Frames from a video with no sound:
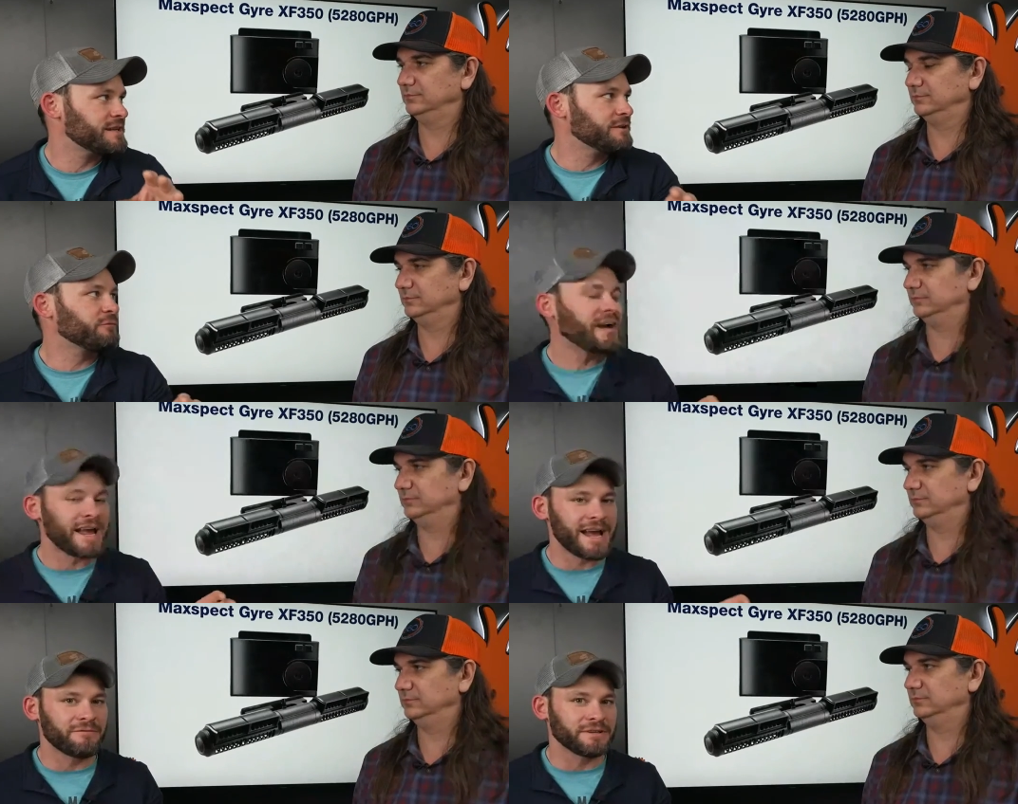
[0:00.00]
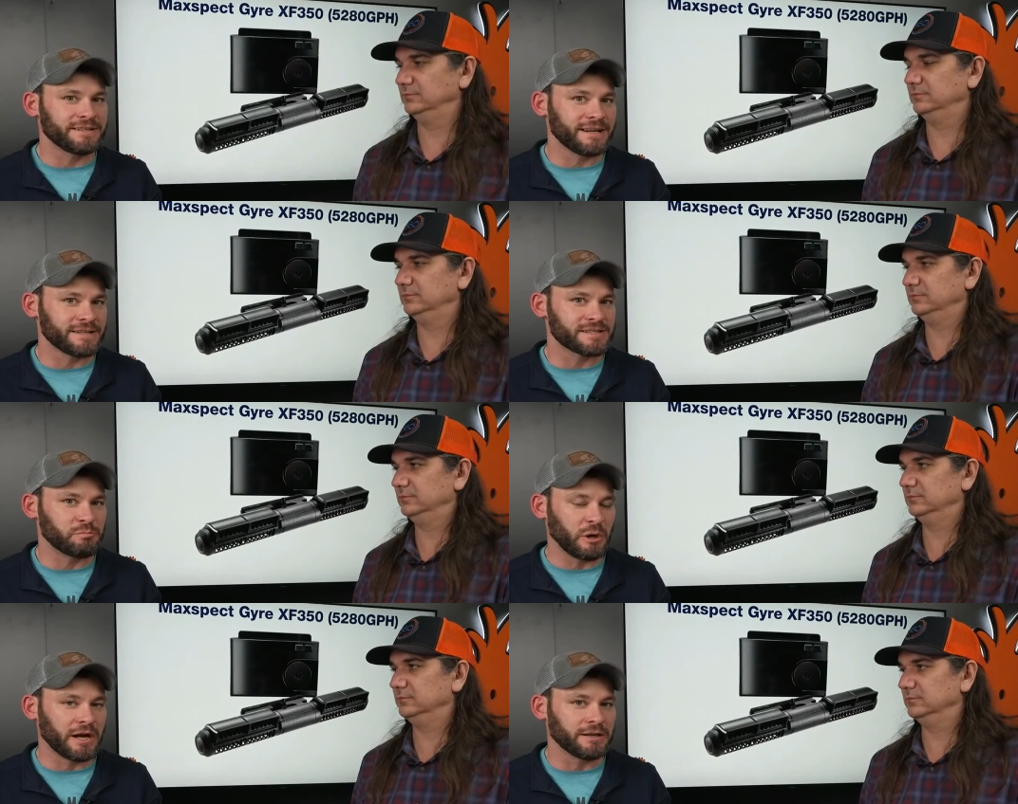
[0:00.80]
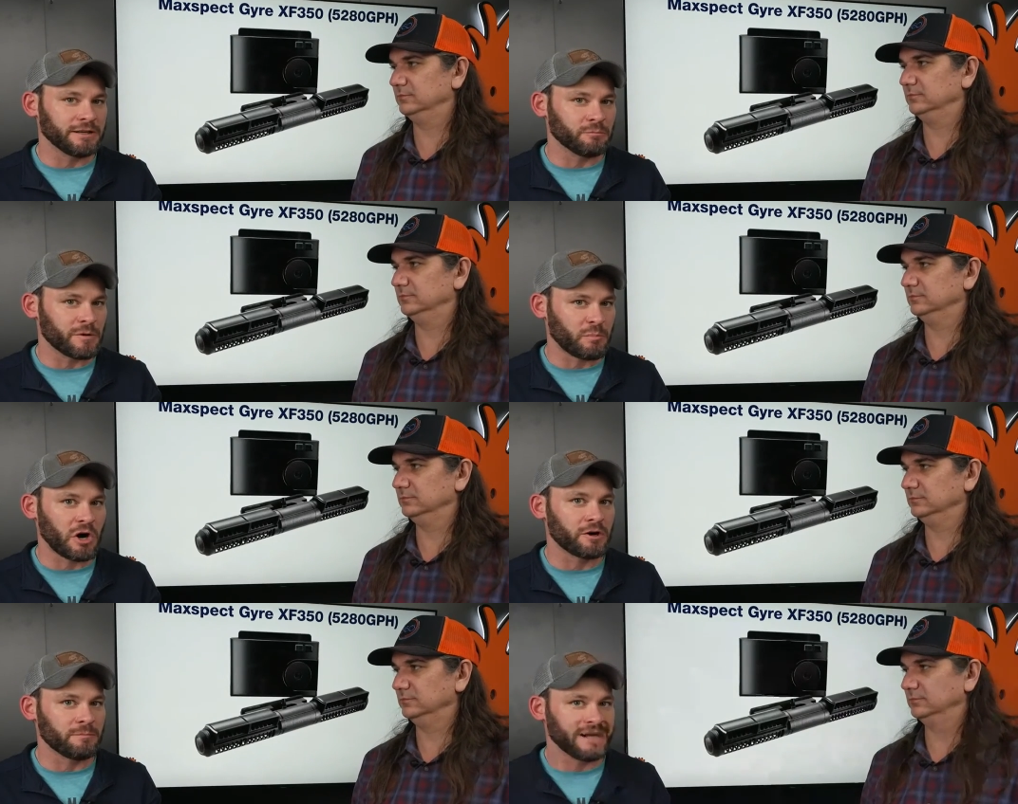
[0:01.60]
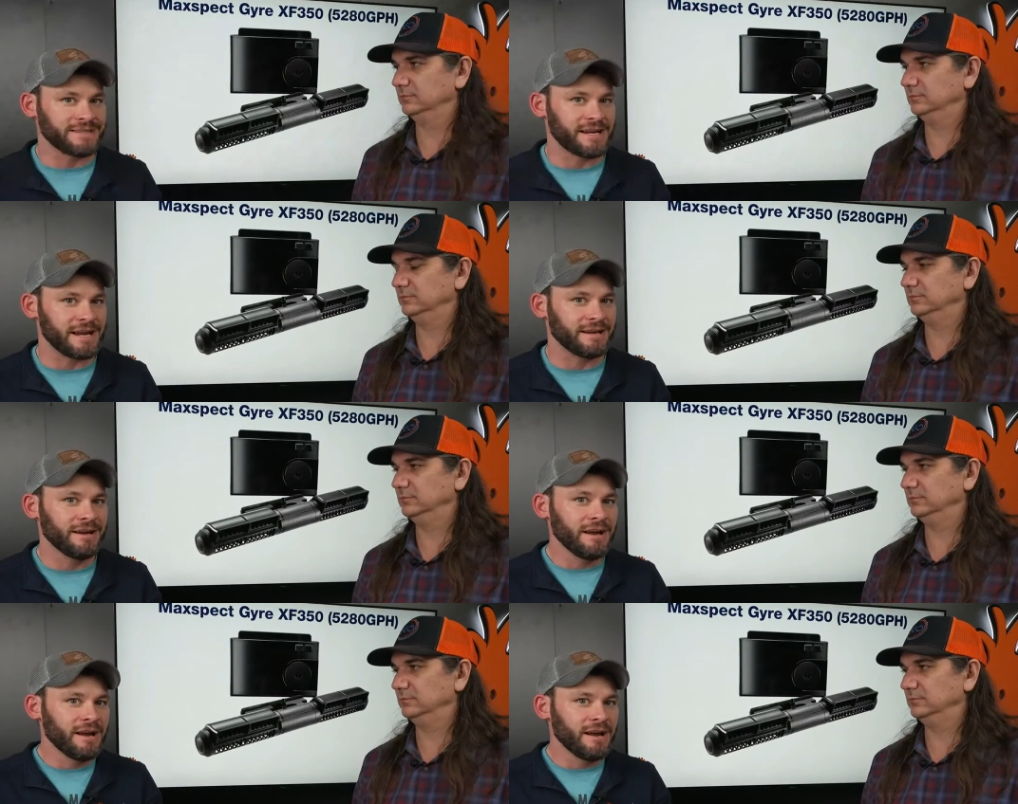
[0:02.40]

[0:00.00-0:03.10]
Speaker 1: If I have a dead spot in a part of my tank.